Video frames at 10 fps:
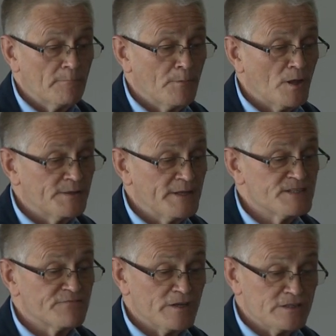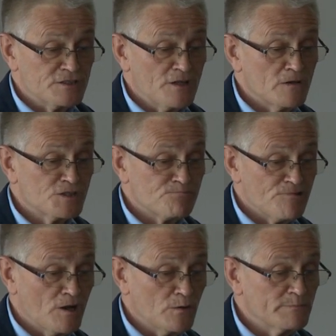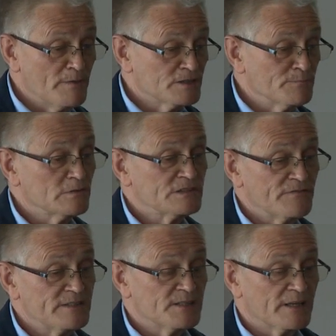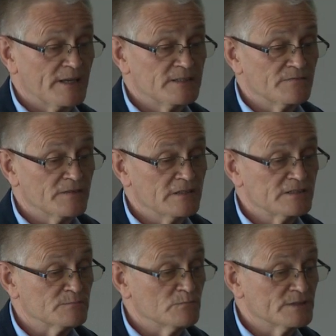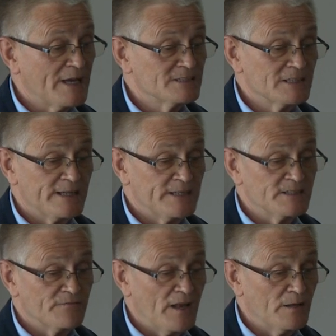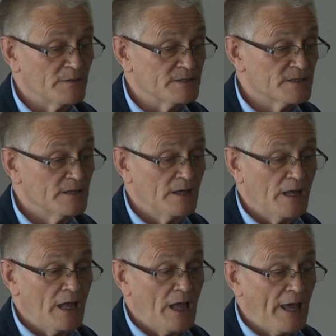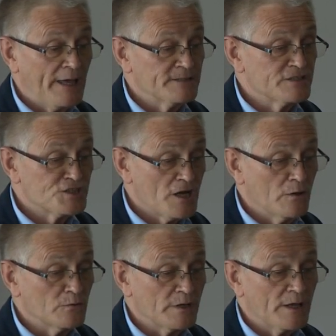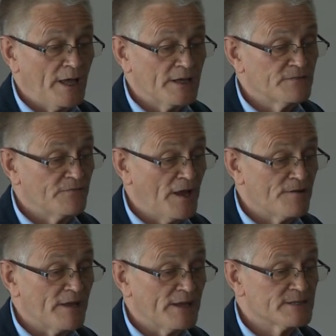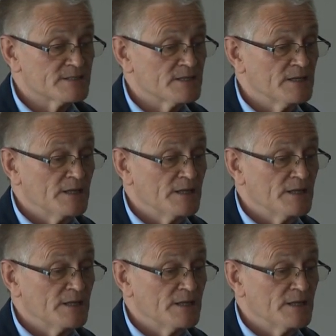But this version, Hush Pro, a much more sophisticated version, was actually in development and shown at FIREX